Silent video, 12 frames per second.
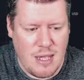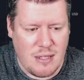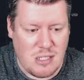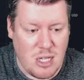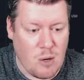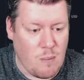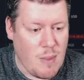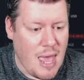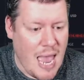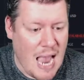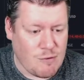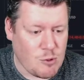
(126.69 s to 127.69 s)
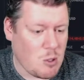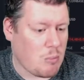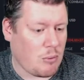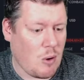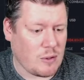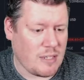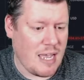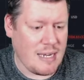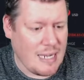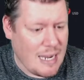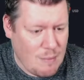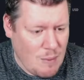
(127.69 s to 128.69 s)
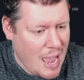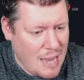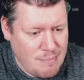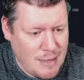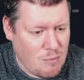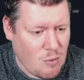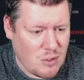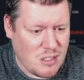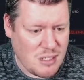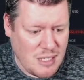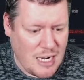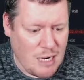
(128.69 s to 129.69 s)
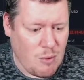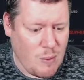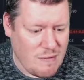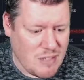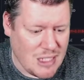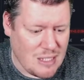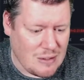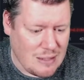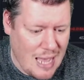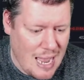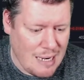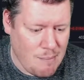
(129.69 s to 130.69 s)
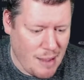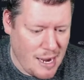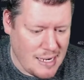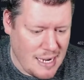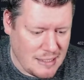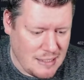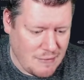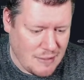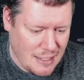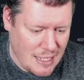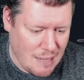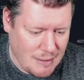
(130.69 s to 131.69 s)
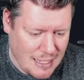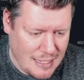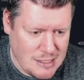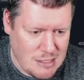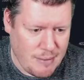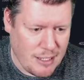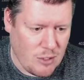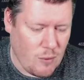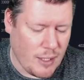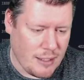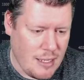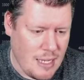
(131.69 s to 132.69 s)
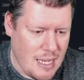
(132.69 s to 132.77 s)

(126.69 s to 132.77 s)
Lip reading: So after it broke that, it had been more sustainable. We've seen a lot of buying activity coming into Bitcoin.